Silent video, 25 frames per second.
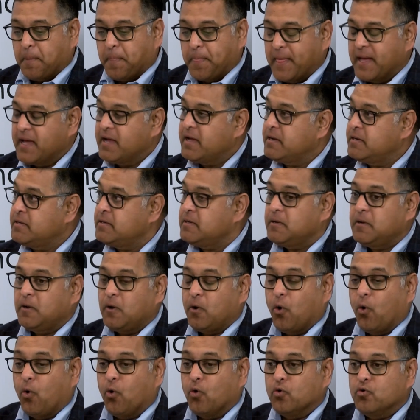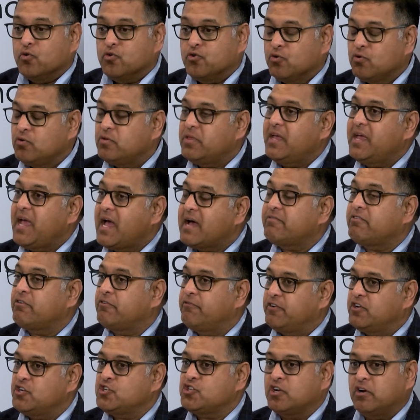Then, do they have a
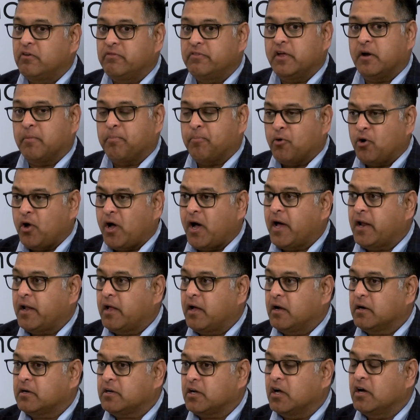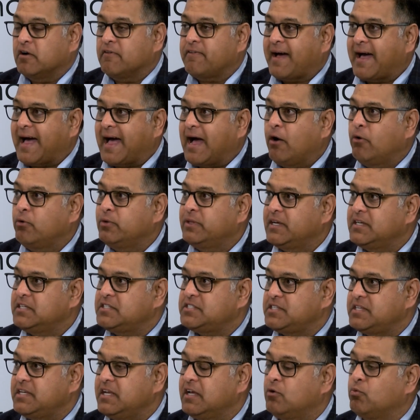vision of their product of how they
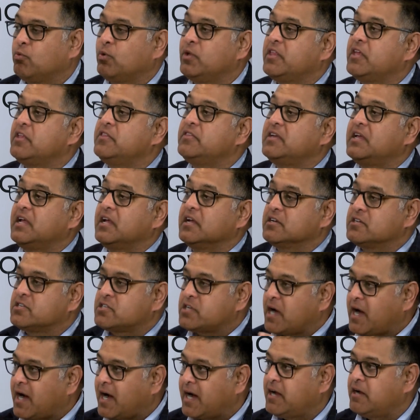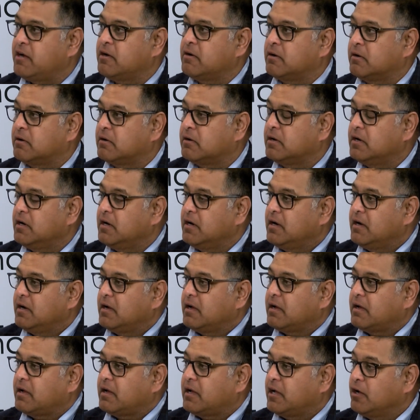see it within the entire
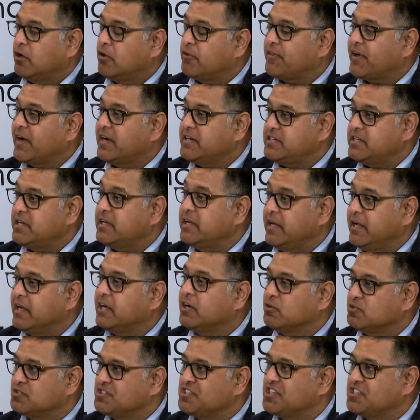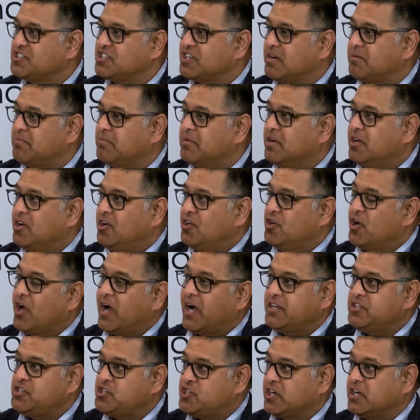health IT ecosystem?
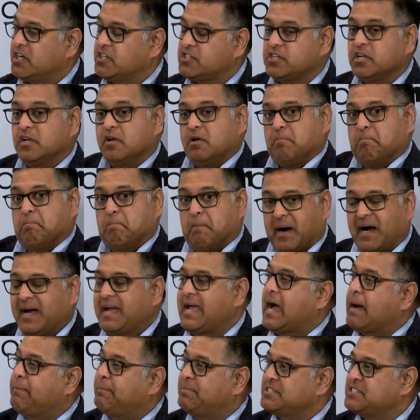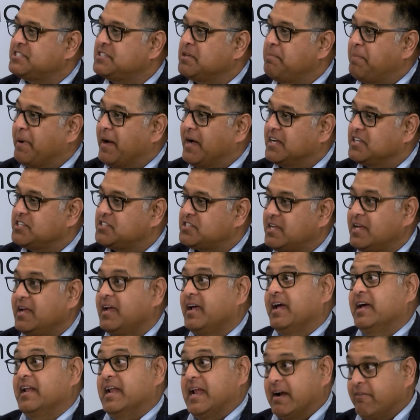Not just my app is the best
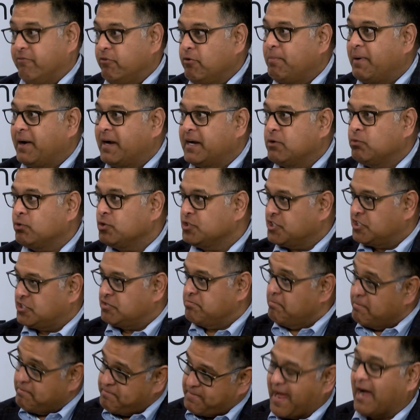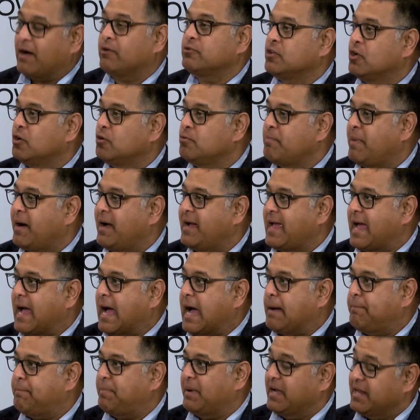and everybody will just download my
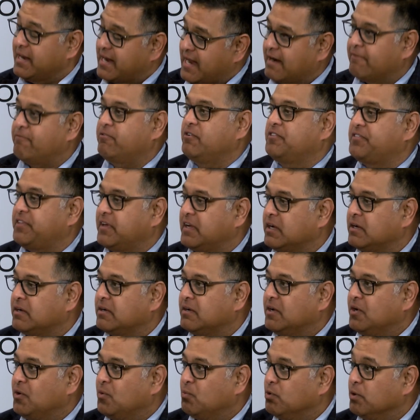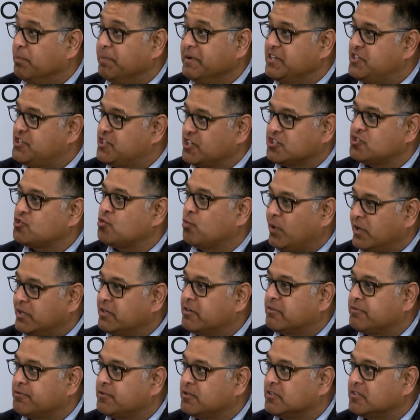app and everything will be just
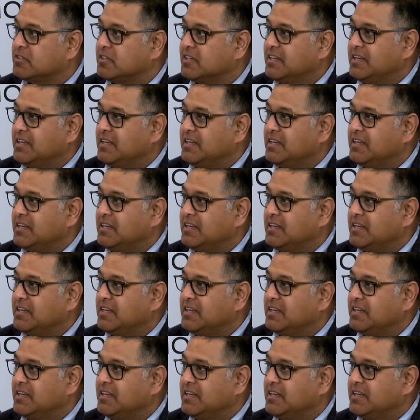wonderful.